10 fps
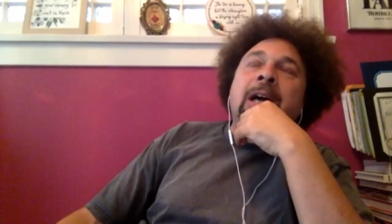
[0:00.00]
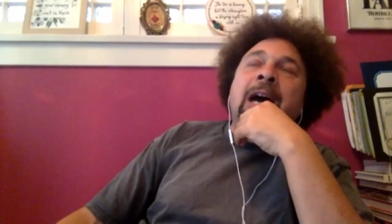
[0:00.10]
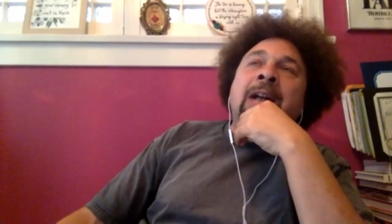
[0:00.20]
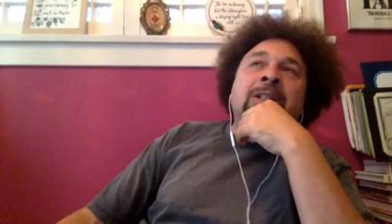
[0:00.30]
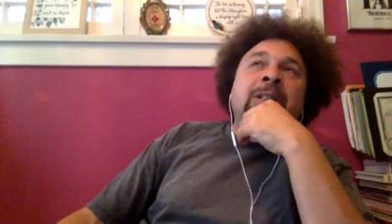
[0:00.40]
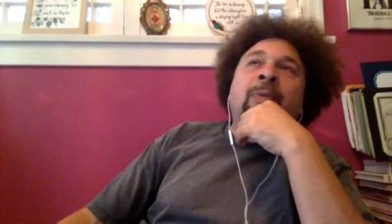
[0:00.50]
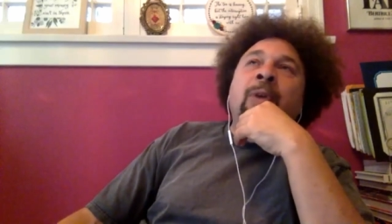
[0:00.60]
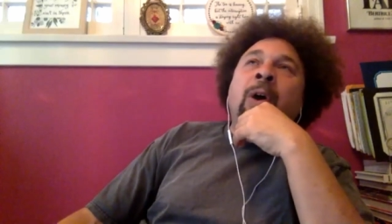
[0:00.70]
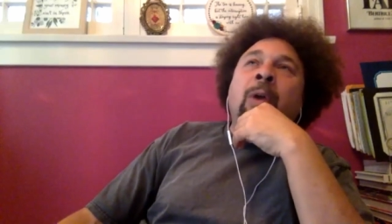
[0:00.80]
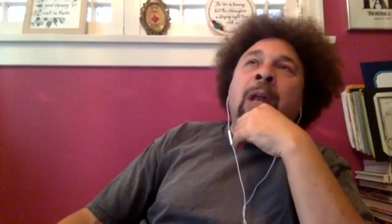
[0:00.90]
I just
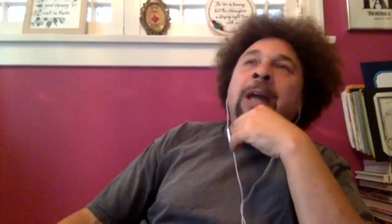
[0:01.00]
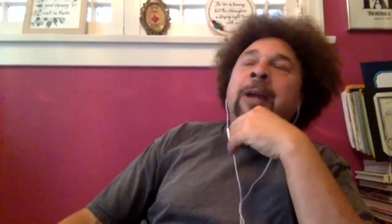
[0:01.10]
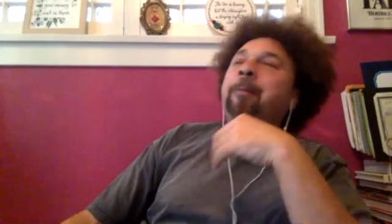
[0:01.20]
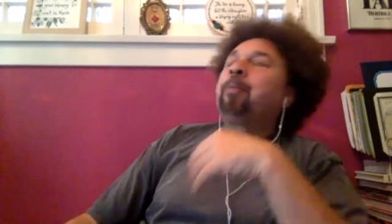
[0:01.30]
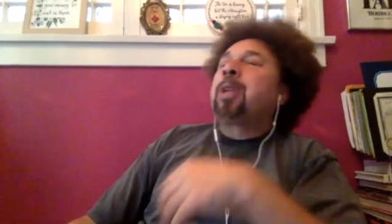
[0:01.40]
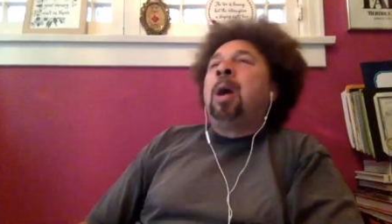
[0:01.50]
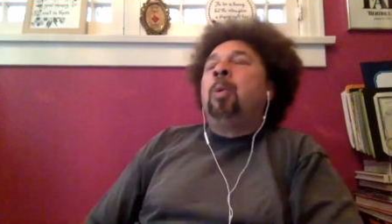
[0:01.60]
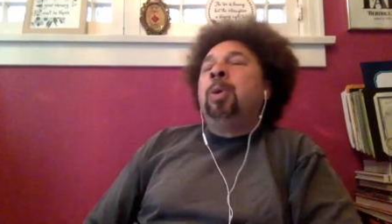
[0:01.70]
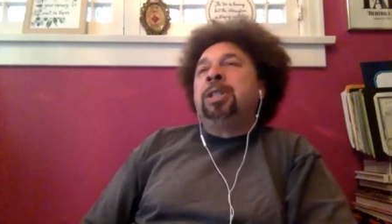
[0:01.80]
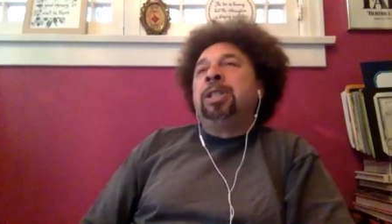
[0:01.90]
felt like I
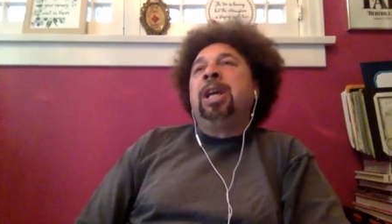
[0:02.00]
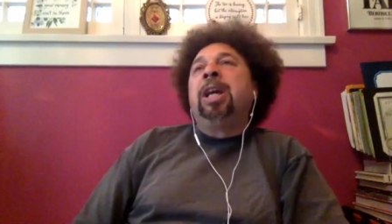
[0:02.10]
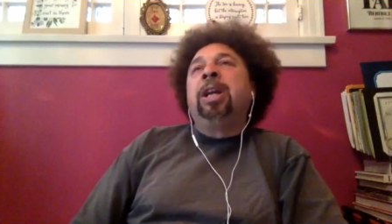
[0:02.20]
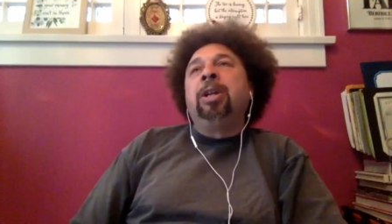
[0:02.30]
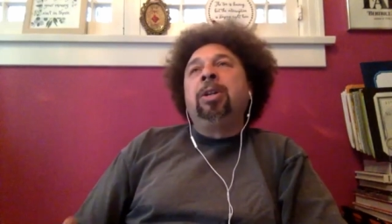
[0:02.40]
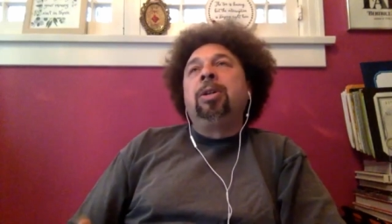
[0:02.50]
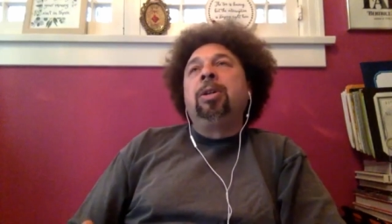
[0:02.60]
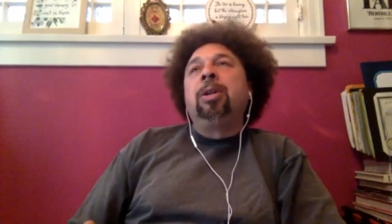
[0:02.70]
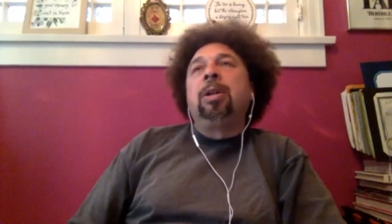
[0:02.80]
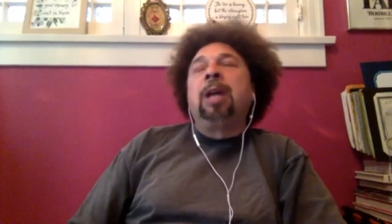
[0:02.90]
was, again,
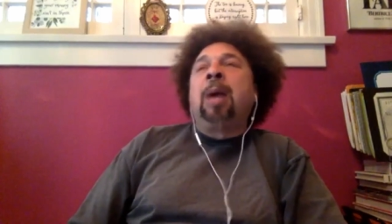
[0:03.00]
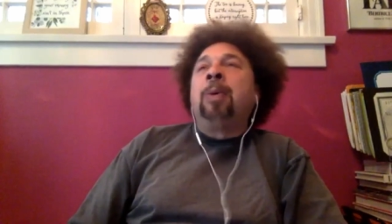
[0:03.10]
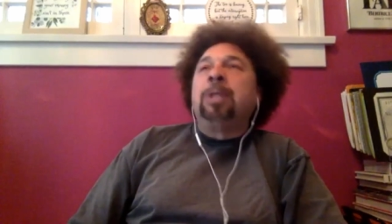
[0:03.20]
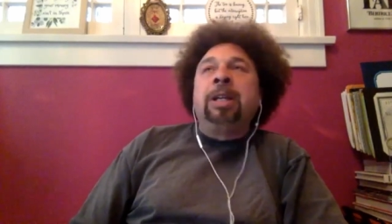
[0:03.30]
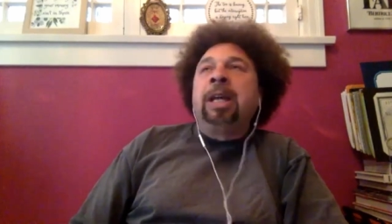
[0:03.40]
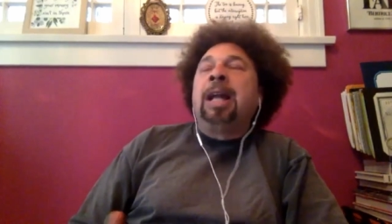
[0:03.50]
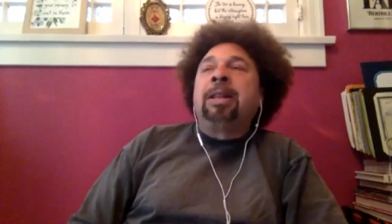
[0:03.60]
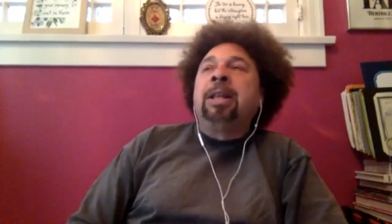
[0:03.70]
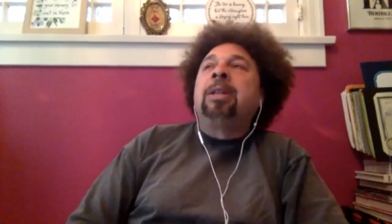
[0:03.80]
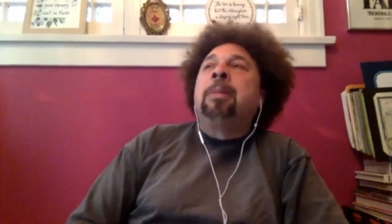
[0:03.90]
I
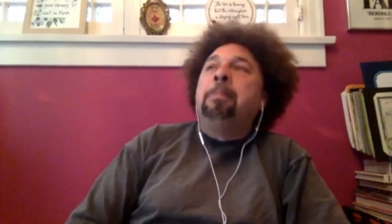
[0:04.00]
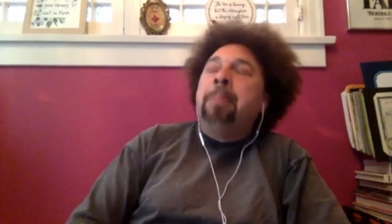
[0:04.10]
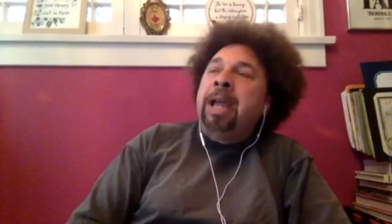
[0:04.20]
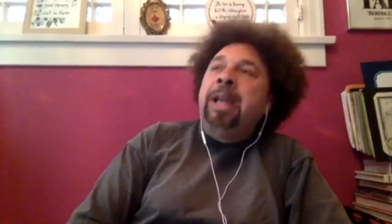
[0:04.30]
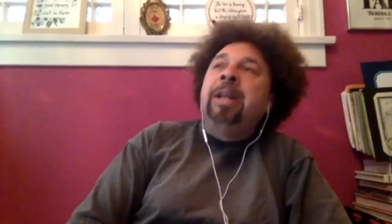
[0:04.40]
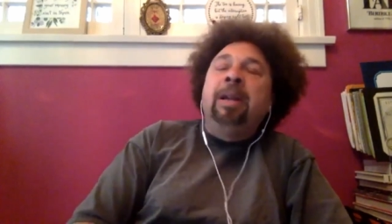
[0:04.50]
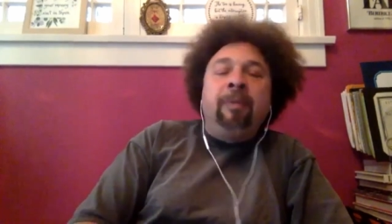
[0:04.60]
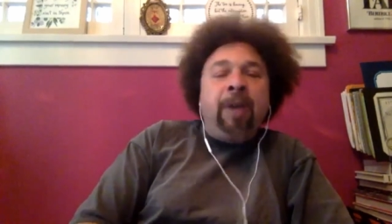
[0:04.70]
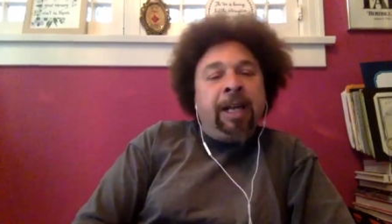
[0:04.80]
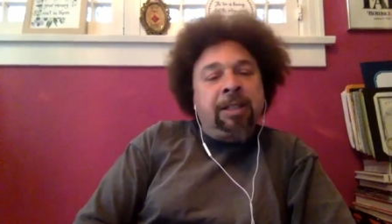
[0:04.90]
think the main
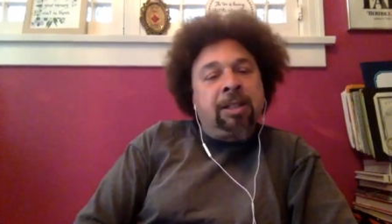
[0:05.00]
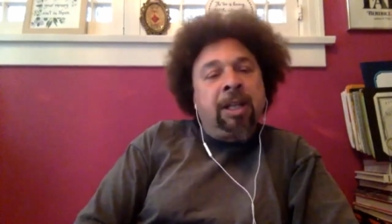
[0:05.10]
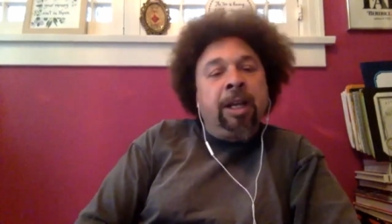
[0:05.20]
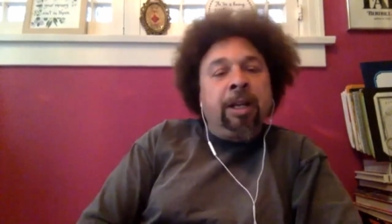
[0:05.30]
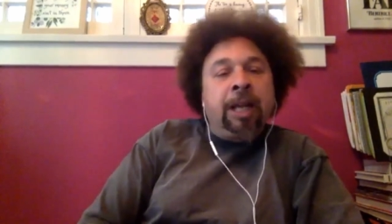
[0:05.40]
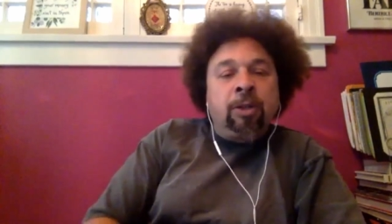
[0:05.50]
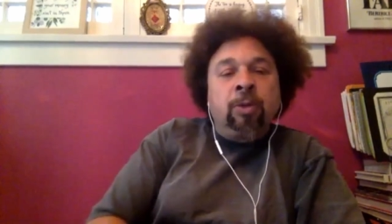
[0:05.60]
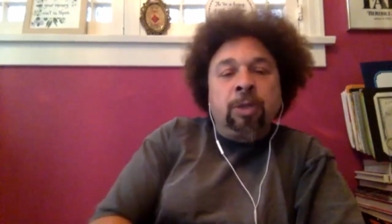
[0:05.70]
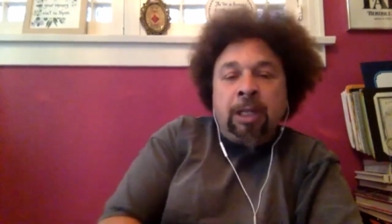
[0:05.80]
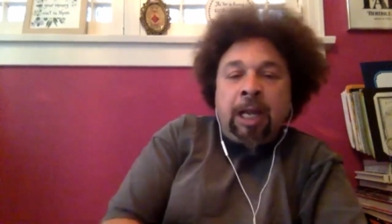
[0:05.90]
advanced thing that
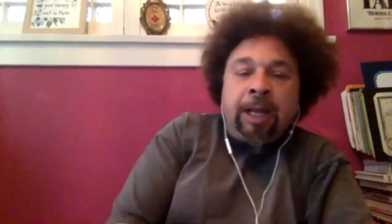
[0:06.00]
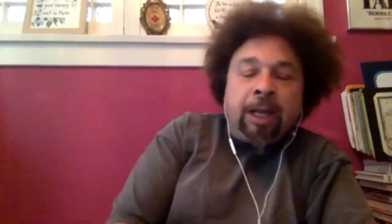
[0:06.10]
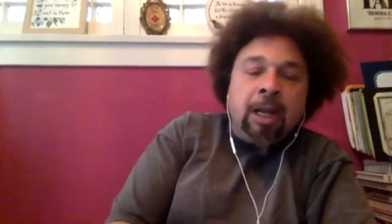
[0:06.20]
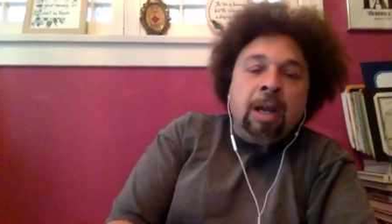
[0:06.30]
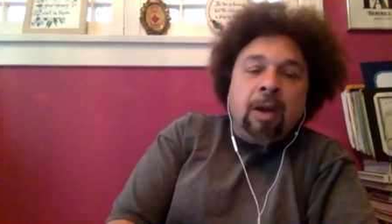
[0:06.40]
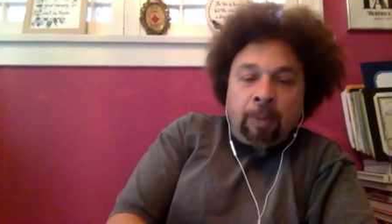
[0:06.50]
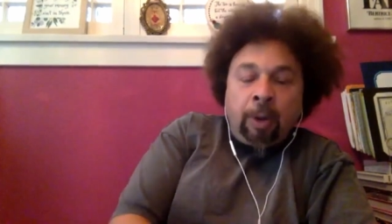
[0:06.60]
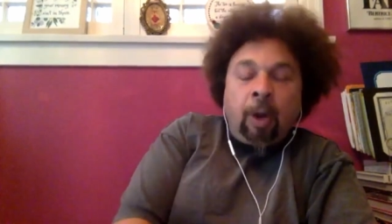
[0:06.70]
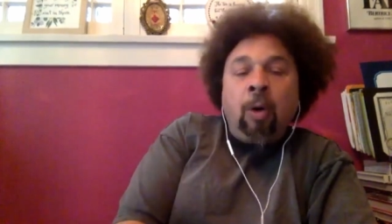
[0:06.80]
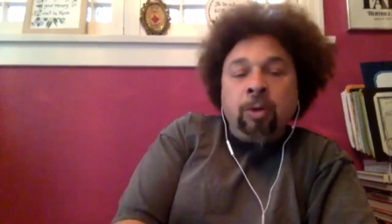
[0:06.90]
you see, like from
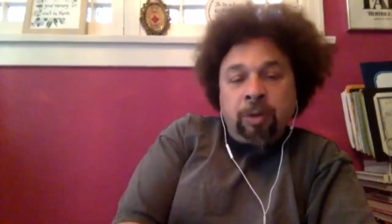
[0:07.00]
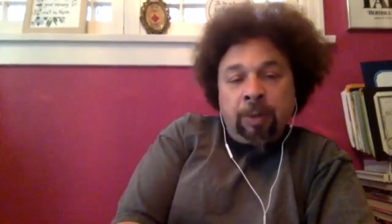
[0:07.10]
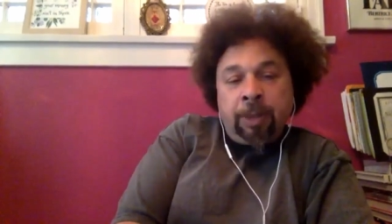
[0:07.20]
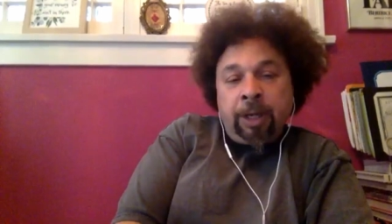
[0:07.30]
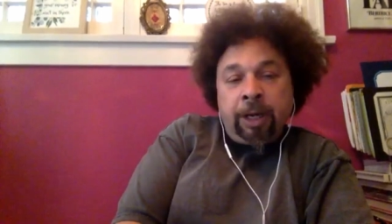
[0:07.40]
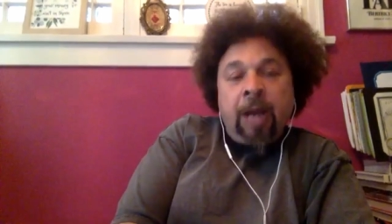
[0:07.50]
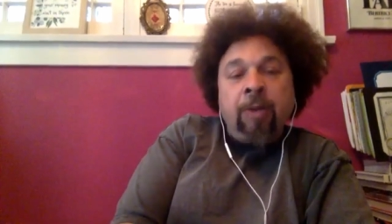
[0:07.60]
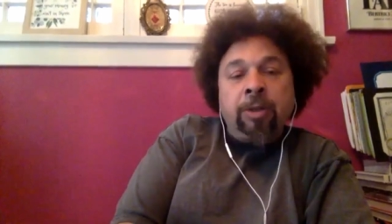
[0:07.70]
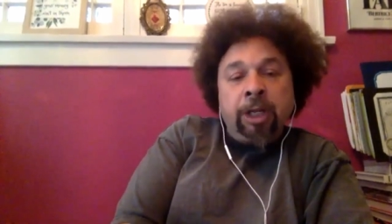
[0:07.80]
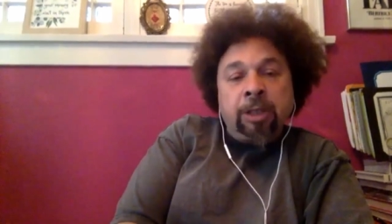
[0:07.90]
the old script gun
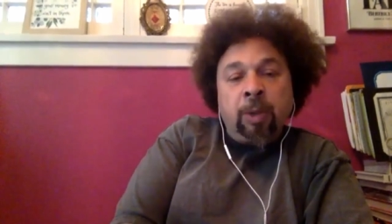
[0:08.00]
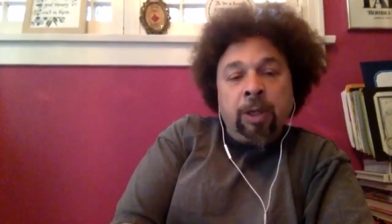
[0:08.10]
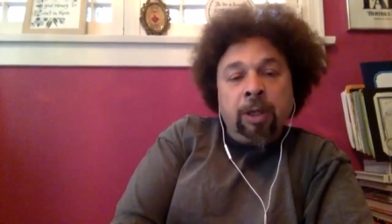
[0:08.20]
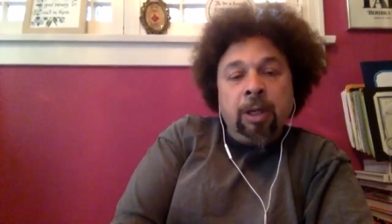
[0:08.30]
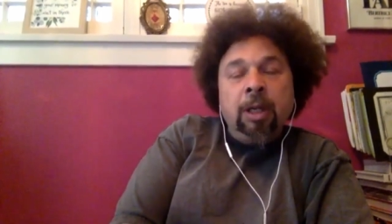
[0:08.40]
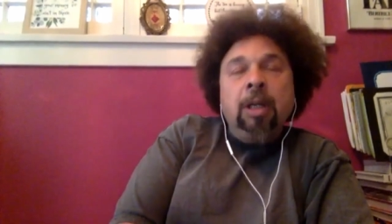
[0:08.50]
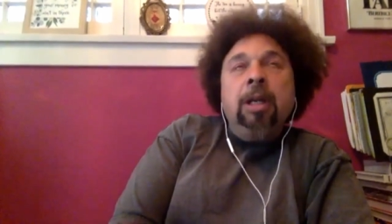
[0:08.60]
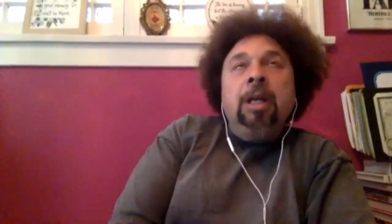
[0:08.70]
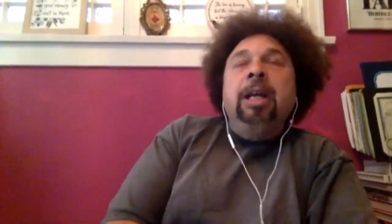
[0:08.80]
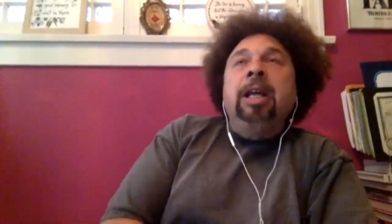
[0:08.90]
down to this one,
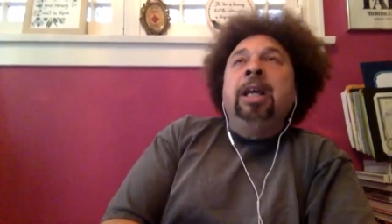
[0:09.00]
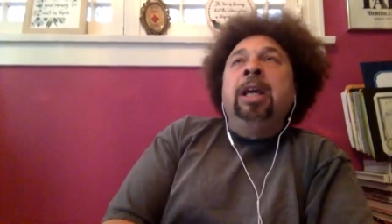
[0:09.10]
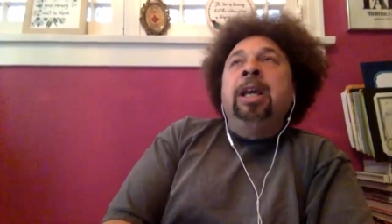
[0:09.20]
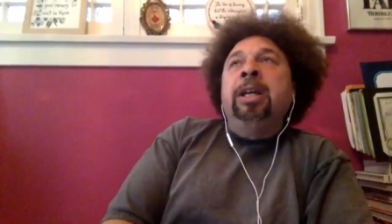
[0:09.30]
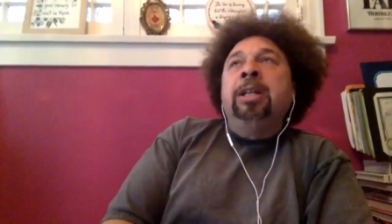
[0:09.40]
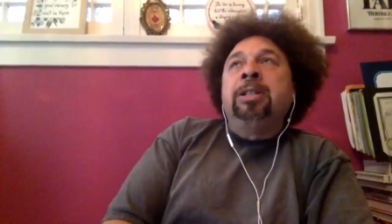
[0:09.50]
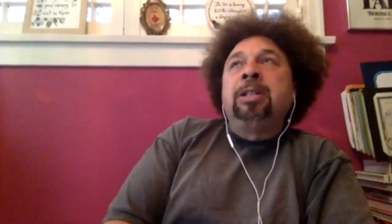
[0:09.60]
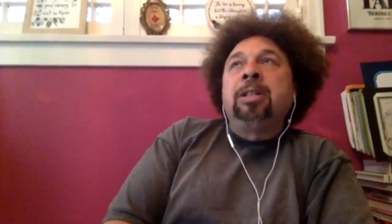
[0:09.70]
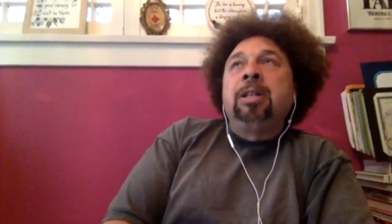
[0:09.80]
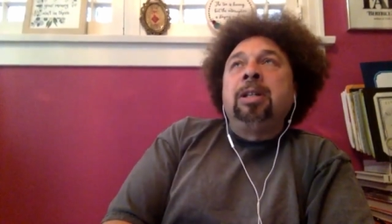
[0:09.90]
is